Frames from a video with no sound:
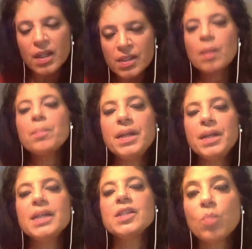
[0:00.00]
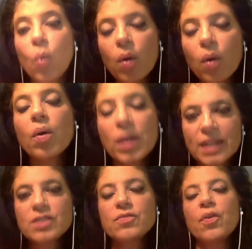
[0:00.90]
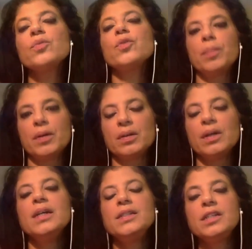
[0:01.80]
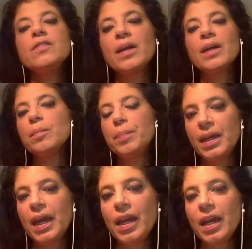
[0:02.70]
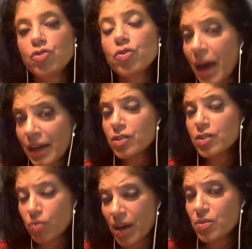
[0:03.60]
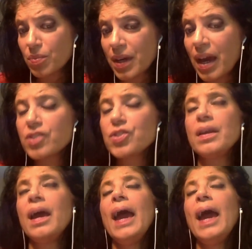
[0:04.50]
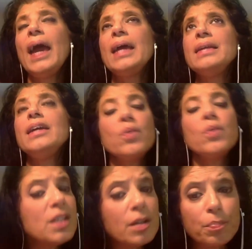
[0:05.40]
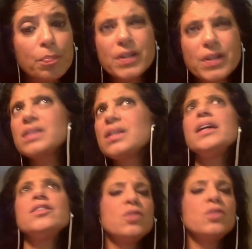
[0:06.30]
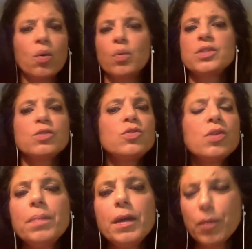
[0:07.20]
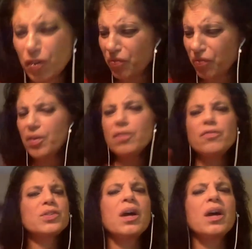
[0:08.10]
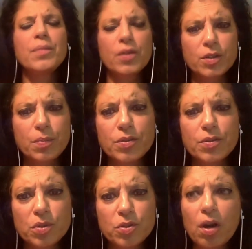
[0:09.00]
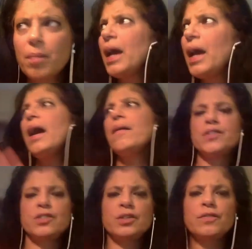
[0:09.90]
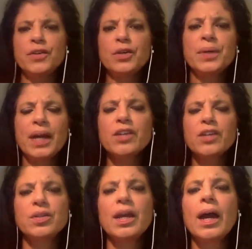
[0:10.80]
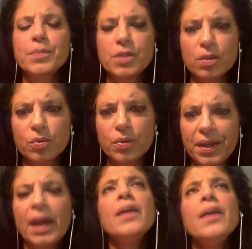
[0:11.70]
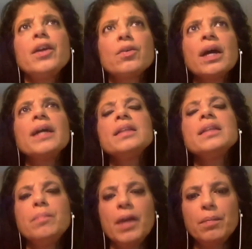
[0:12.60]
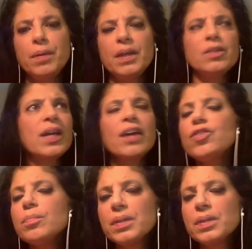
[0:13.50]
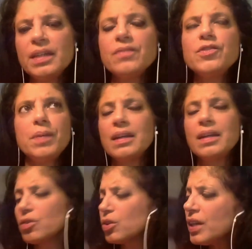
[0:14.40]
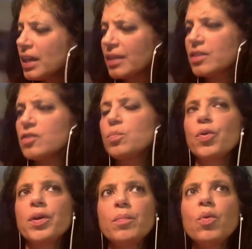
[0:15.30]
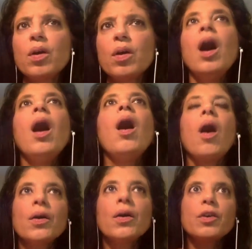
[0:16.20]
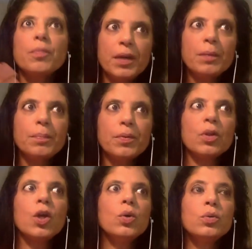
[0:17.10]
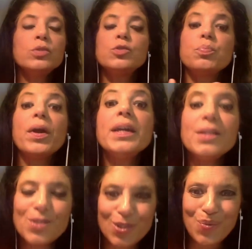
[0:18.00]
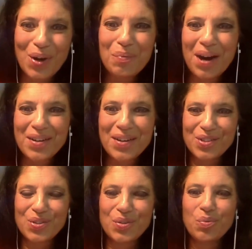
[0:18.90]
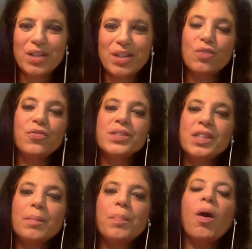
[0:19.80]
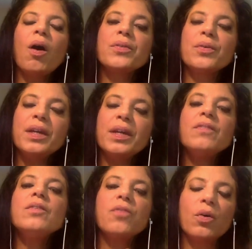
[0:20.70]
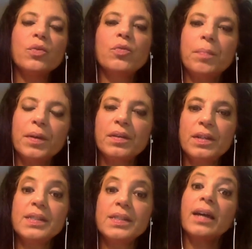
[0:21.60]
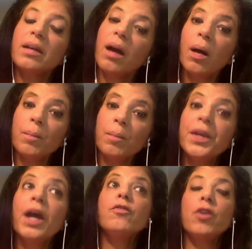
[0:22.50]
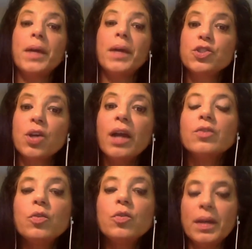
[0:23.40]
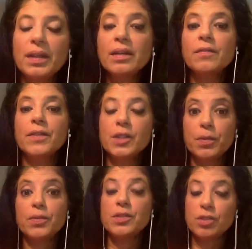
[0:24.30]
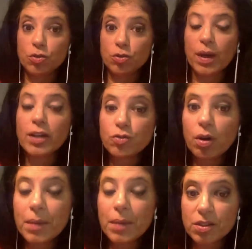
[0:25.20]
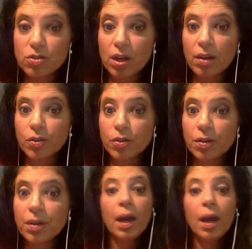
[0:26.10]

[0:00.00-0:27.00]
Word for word: somebody is more or less vulnerable to developing a traumatic stress reaction. And, you know, is it a perfect science? No. So, some people, the very first time they're exposed to a trauma, have a severe reaction? Absolutely. There likely may be, there's actually believed to be, and they're looking at this more and more. Are there people whose brains are wired a certain way? So, for example, are there even vulnerabilities that come from a child who may not have experienced direct trauma as a childhood,